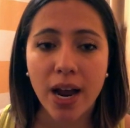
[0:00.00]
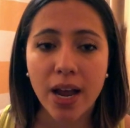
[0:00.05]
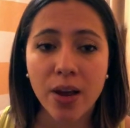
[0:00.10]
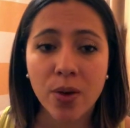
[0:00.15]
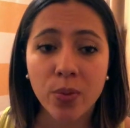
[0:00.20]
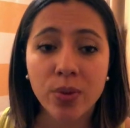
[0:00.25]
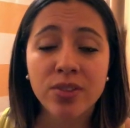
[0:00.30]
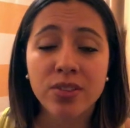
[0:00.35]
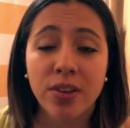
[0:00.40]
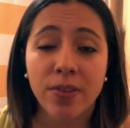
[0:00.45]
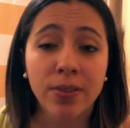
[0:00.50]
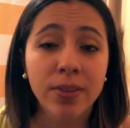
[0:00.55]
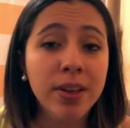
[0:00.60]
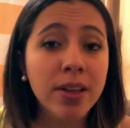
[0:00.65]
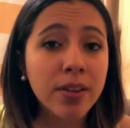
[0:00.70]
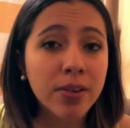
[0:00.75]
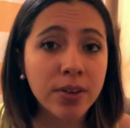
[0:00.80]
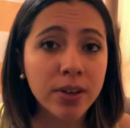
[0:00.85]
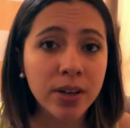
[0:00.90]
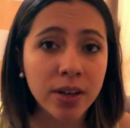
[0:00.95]
It was
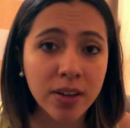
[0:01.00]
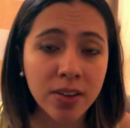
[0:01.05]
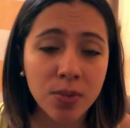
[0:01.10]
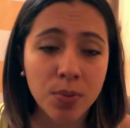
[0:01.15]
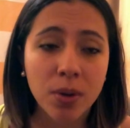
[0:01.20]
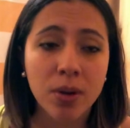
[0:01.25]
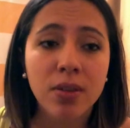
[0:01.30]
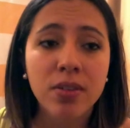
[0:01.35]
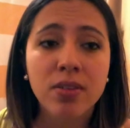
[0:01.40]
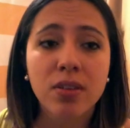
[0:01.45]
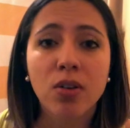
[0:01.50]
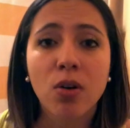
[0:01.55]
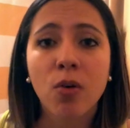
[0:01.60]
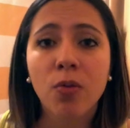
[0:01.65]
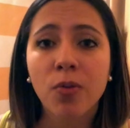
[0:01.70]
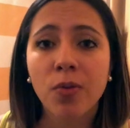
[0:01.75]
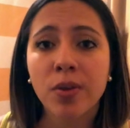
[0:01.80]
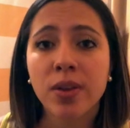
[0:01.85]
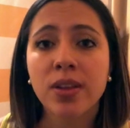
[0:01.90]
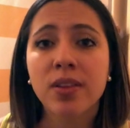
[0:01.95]
definitely a learning experience, and
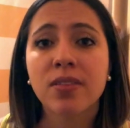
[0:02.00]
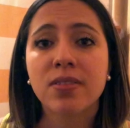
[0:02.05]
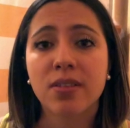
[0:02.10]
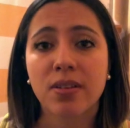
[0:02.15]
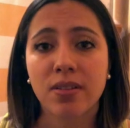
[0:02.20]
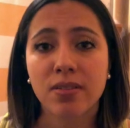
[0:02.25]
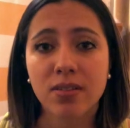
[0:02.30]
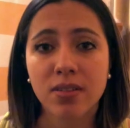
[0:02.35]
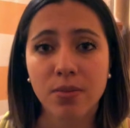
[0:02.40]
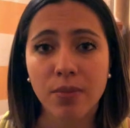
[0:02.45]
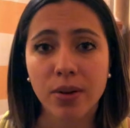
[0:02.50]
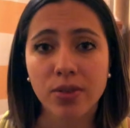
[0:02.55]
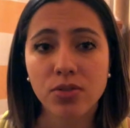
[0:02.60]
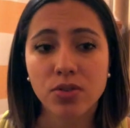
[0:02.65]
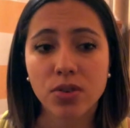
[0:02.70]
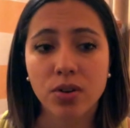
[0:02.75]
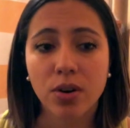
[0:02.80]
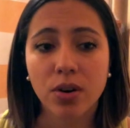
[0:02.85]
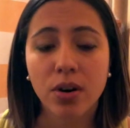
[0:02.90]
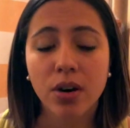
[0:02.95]
hopefully the second
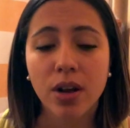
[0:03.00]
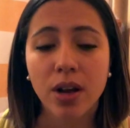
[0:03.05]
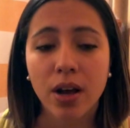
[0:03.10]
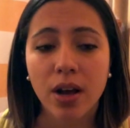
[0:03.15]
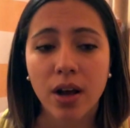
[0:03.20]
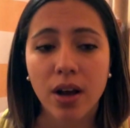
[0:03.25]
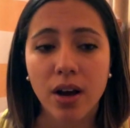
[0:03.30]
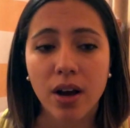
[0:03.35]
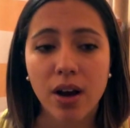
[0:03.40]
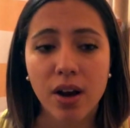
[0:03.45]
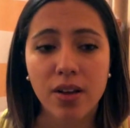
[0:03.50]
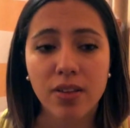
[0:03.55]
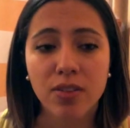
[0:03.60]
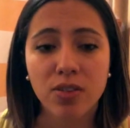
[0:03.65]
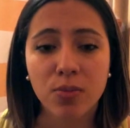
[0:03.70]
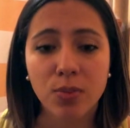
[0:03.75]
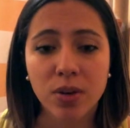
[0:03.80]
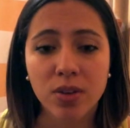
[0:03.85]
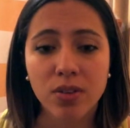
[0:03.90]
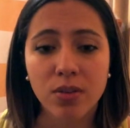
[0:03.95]
semester, the
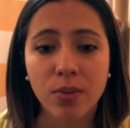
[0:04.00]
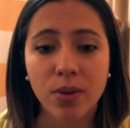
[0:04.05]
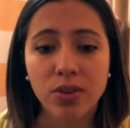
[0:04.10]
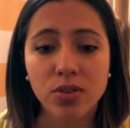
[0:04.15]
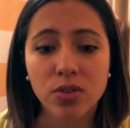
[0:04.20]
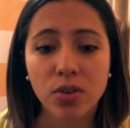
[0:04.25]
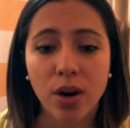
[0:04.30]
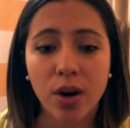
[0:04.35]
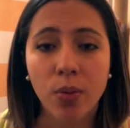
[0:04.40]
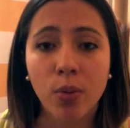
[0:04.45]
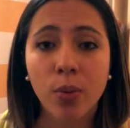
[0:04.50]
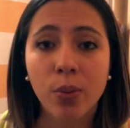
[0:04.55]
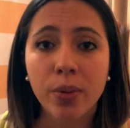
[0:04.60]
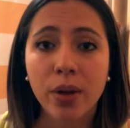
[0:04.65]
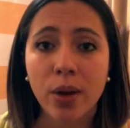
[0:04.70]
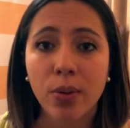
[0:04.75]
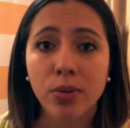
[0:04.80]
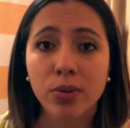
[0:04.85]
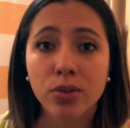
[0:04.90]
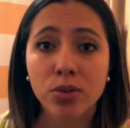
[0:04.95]
spring semester, I will
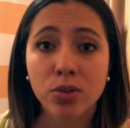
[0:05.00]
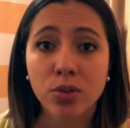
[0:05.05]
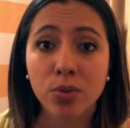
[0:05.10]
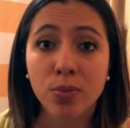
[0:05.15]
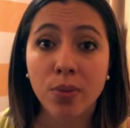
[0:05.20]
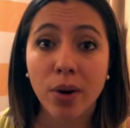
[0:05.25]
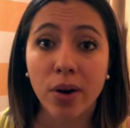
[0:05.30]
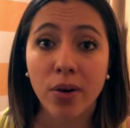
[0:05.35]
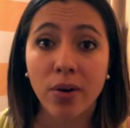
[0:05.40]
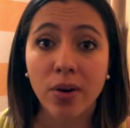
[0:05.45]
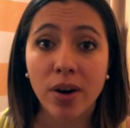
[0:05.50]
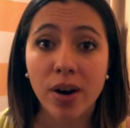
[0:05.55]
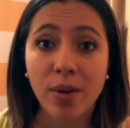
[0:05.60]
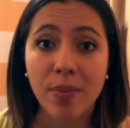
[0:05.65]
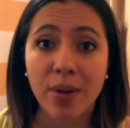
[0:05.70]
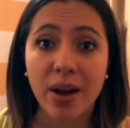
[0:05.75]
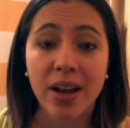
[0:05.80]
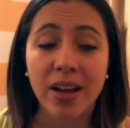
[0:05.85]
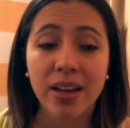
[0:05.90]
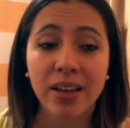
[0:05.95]
be able to do better
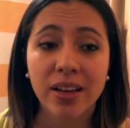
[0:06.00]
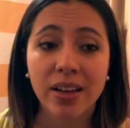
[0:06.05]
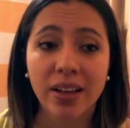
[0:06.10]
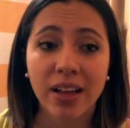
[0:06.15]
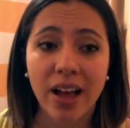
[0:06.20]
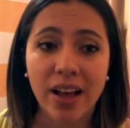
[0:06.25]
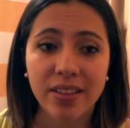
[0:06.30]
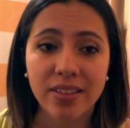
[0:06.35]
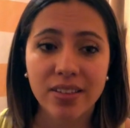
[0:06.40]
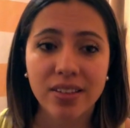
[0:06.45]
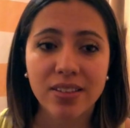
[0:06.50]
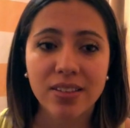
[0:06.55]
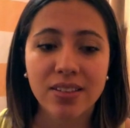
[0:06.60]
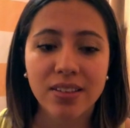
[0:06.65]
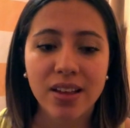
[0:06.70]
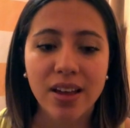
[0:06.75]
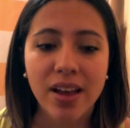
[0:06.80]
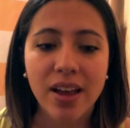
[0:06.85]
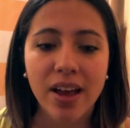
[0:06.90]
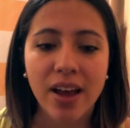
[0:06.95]
in my
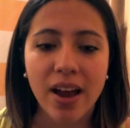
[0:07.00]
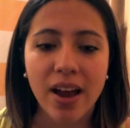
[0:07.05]
classes.